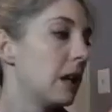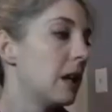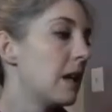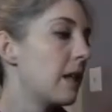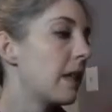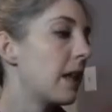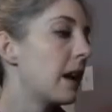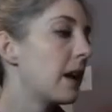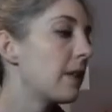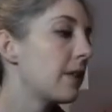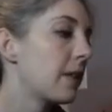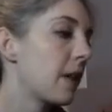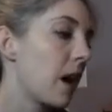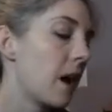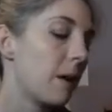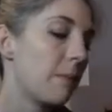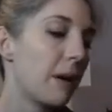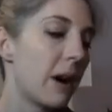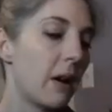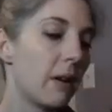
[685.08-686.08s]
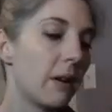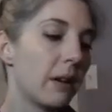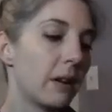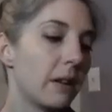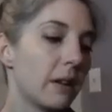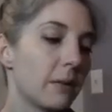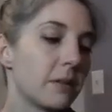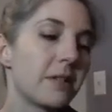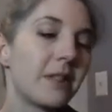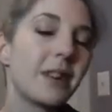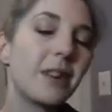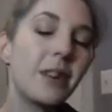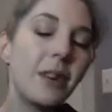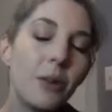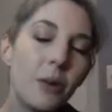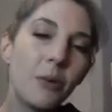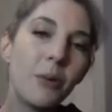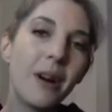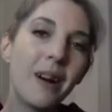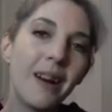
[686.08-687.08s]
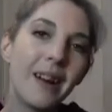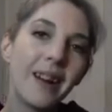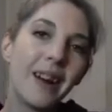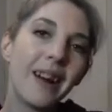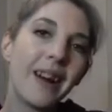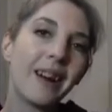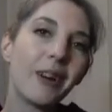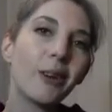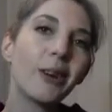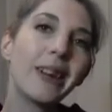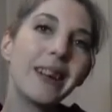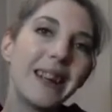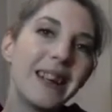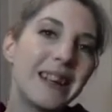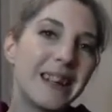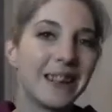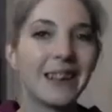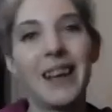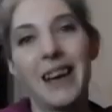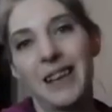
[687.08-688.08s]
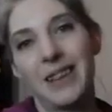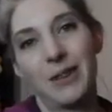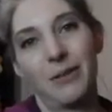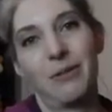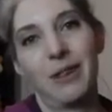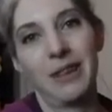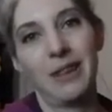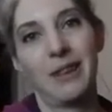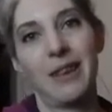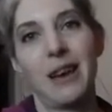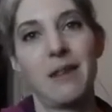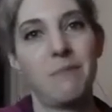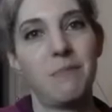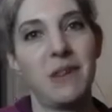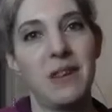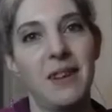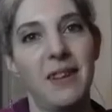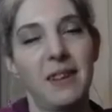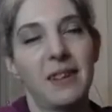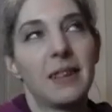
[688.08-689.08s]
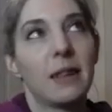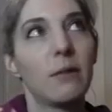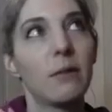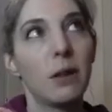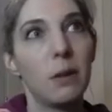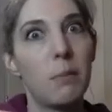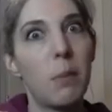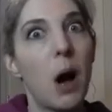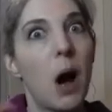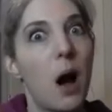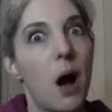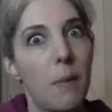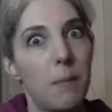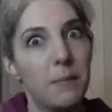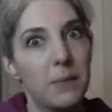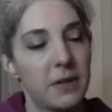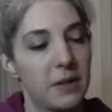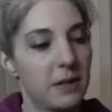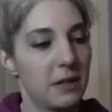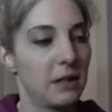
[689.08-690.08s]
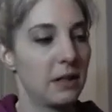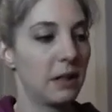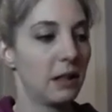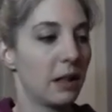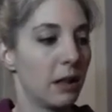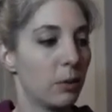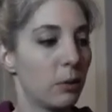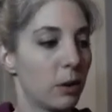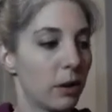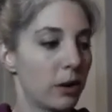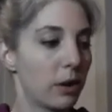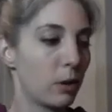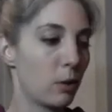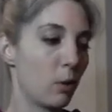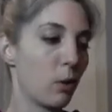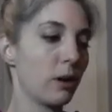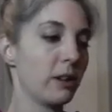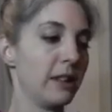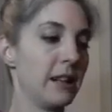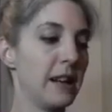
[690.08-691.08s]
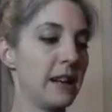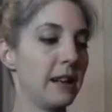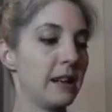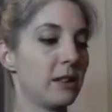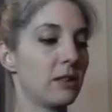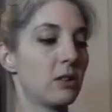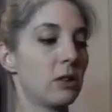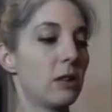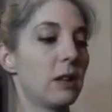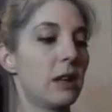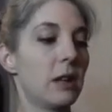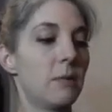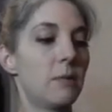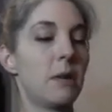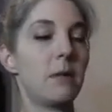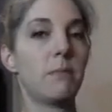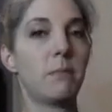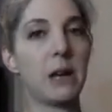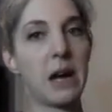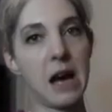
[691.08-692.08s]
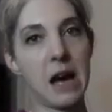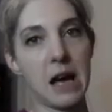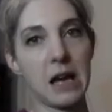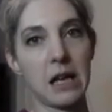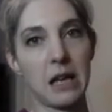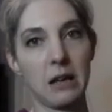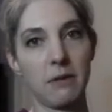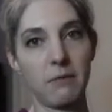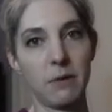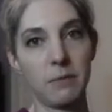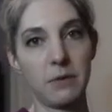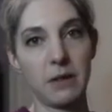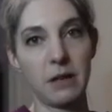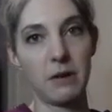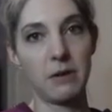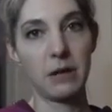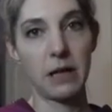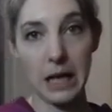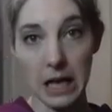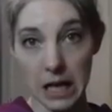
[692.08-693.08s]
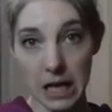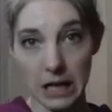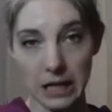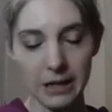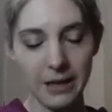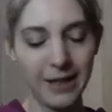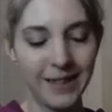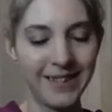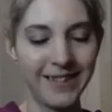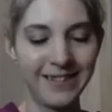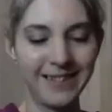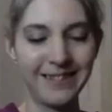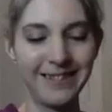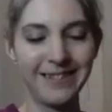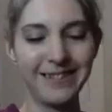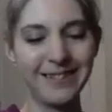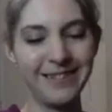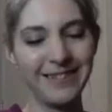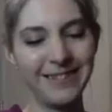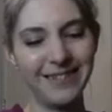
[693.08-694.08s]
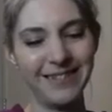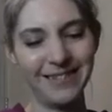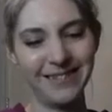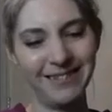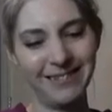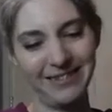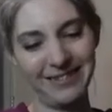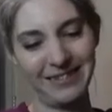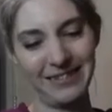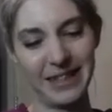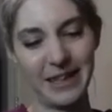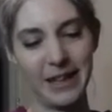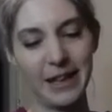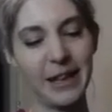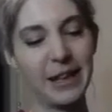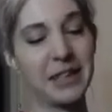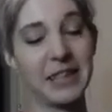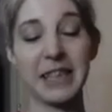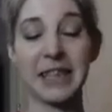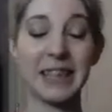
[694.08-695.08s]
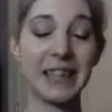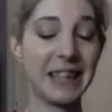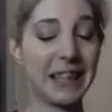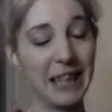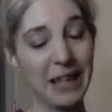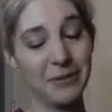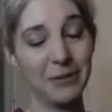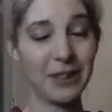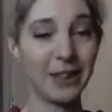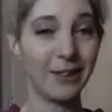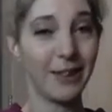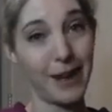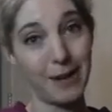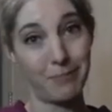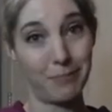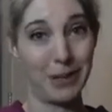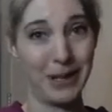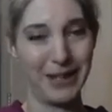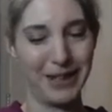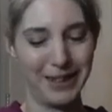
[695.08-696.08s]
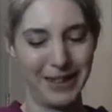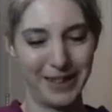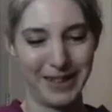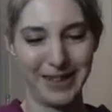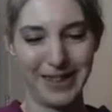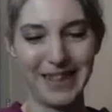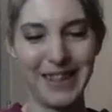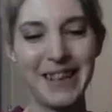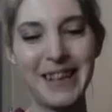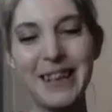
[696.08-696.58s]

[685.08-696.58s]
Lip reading: And I thought about it, and I was like, you know what? I really did like the really light beads. They really popped, and they were coordinating. So then I went back, I ripped it out again, and I did it again with the light beads.